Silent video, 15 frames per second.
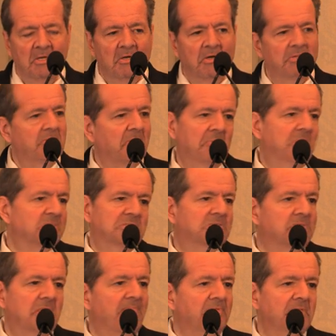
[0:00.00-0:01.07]
Although it was
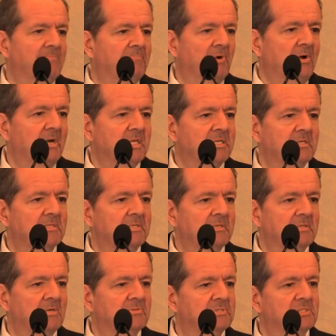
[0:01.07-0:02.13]
definitely part, the
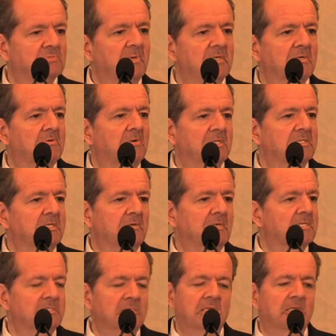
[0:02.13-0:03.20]
Suedo
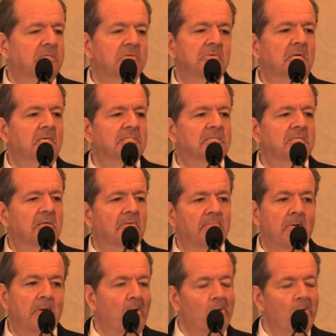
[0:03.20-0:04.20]
criteria said acute onset of